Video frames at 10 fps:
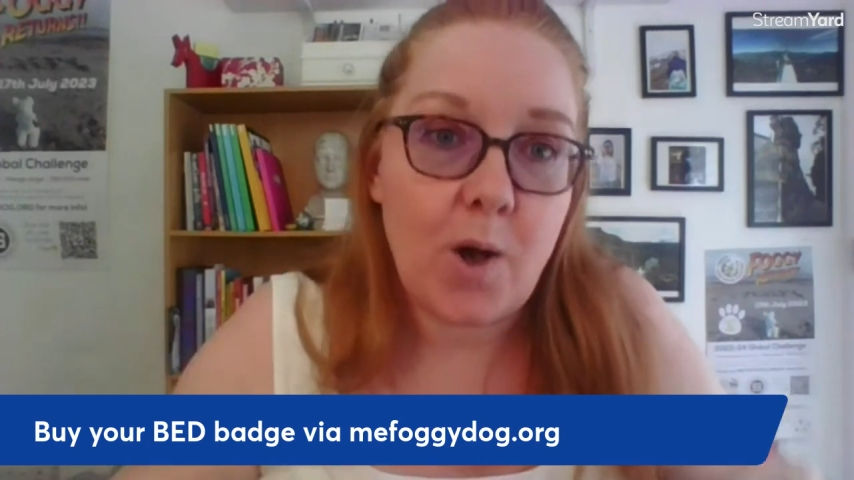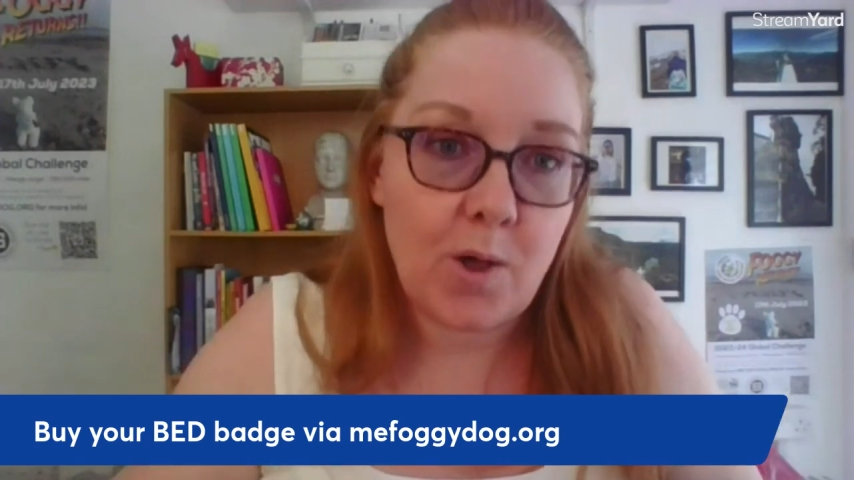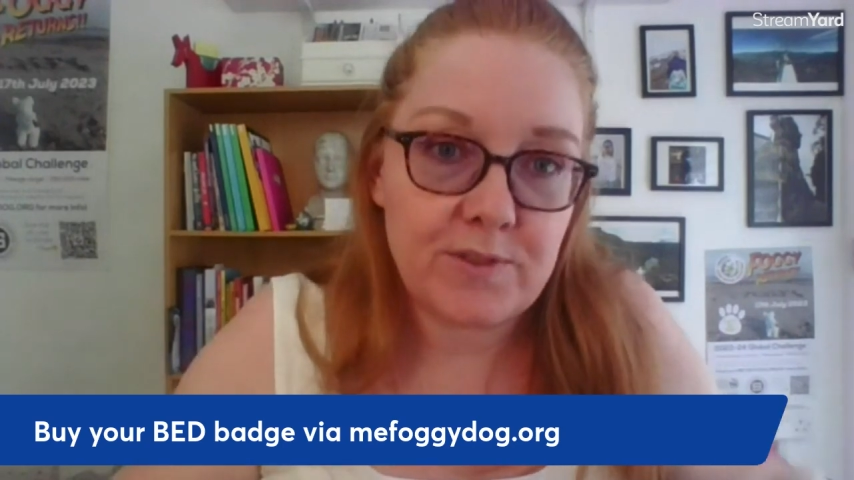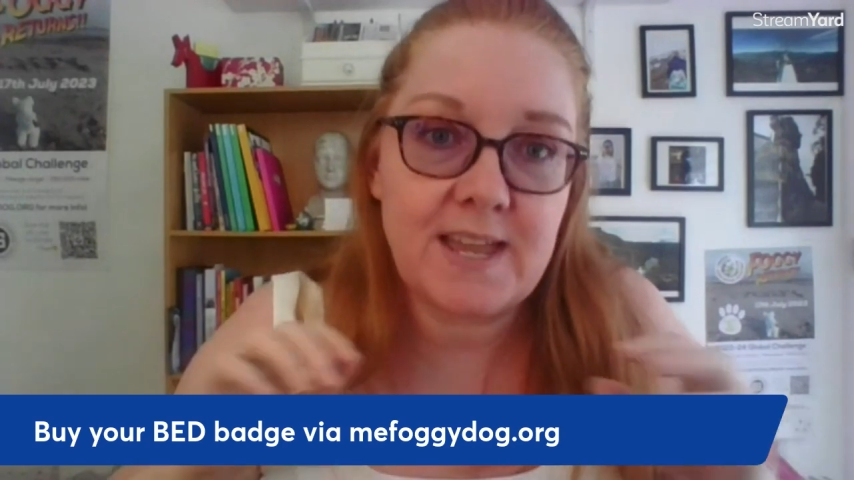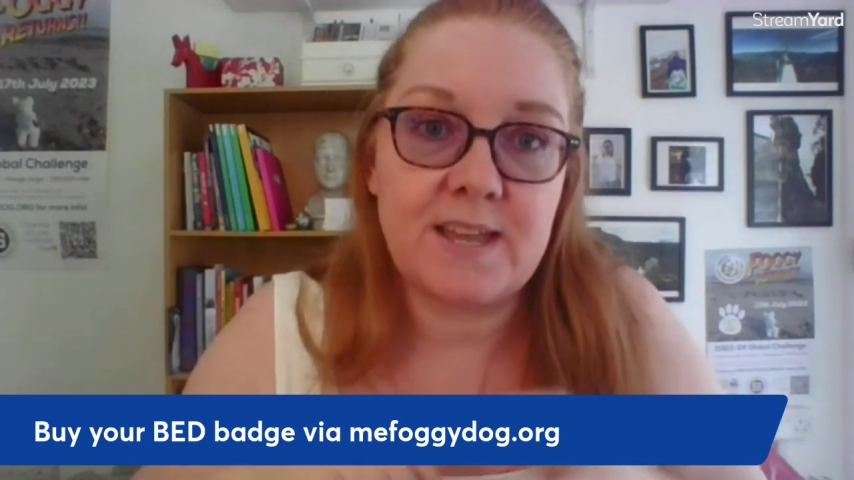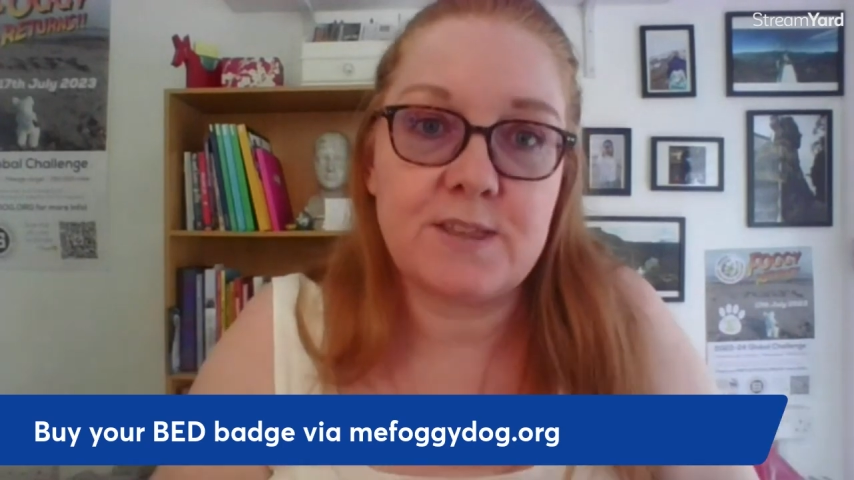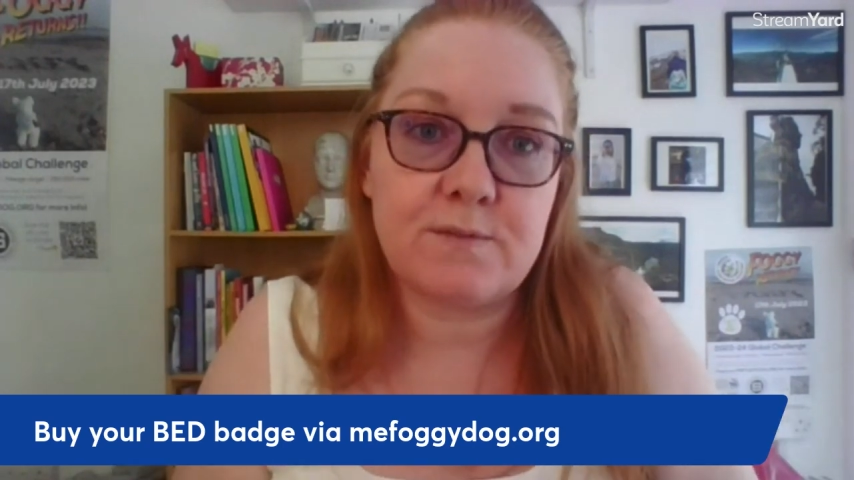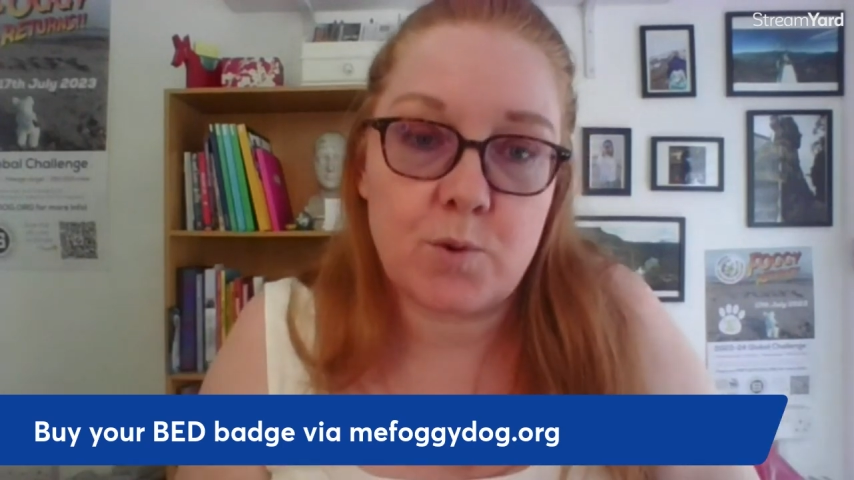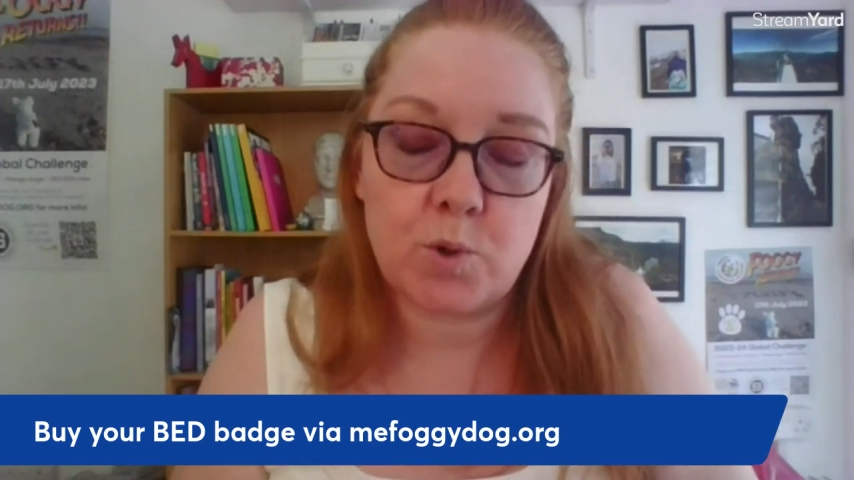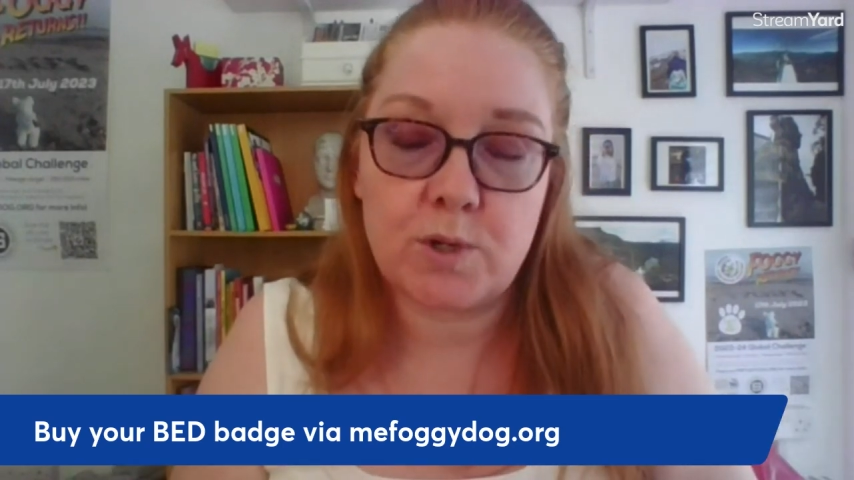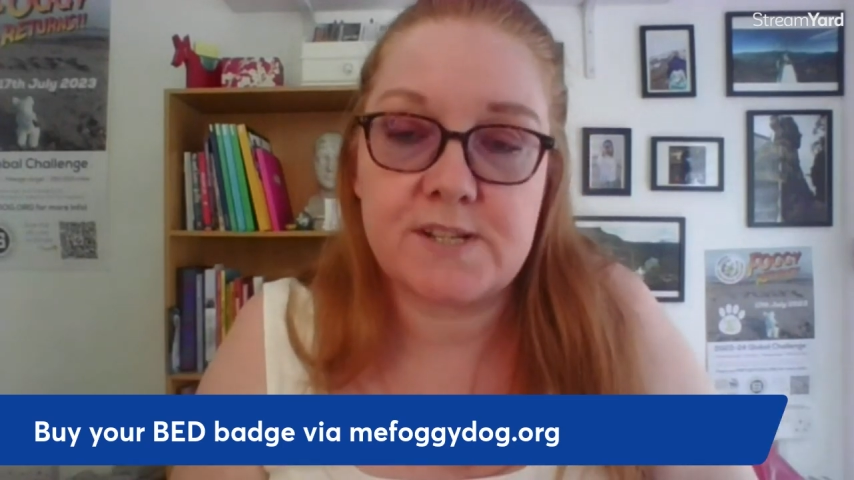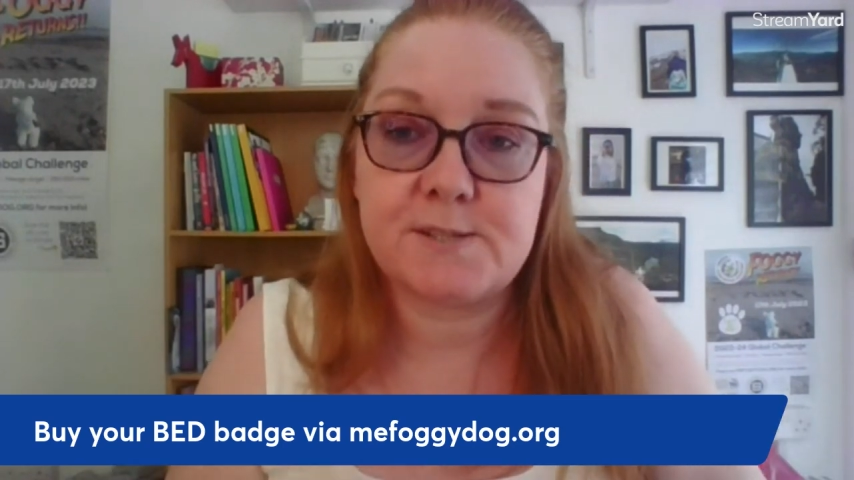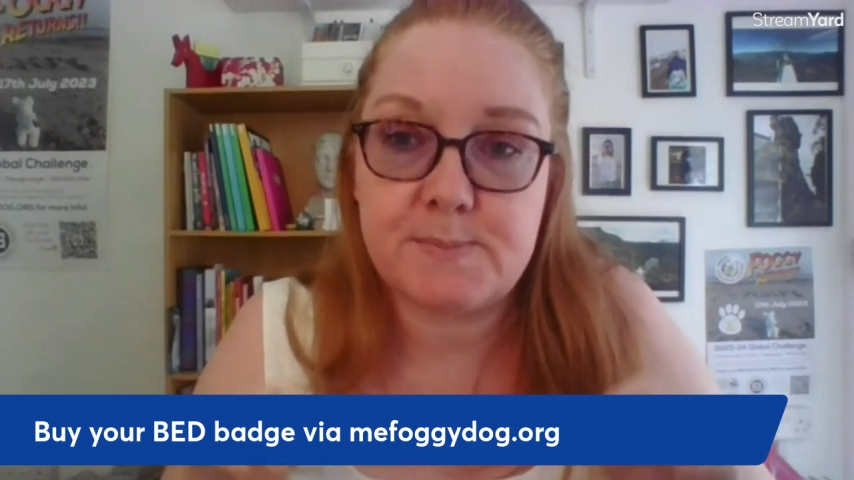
on the 8th of August,